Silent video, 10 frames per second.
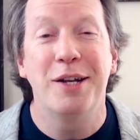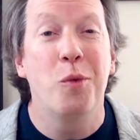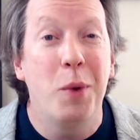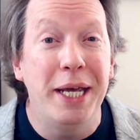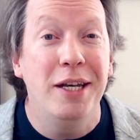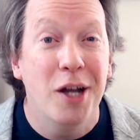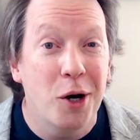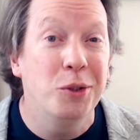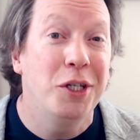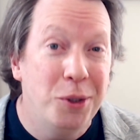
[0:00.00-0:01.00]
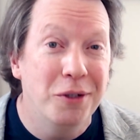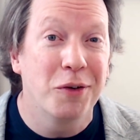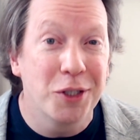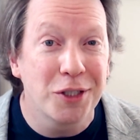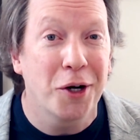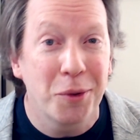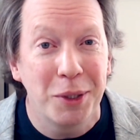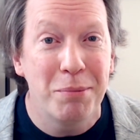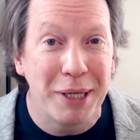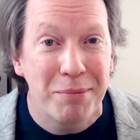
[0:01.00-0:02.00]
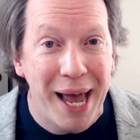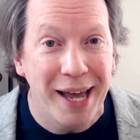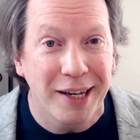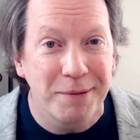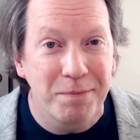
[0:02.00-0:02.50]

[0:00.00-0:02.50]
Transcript: that we know the universe started with the Big Bang.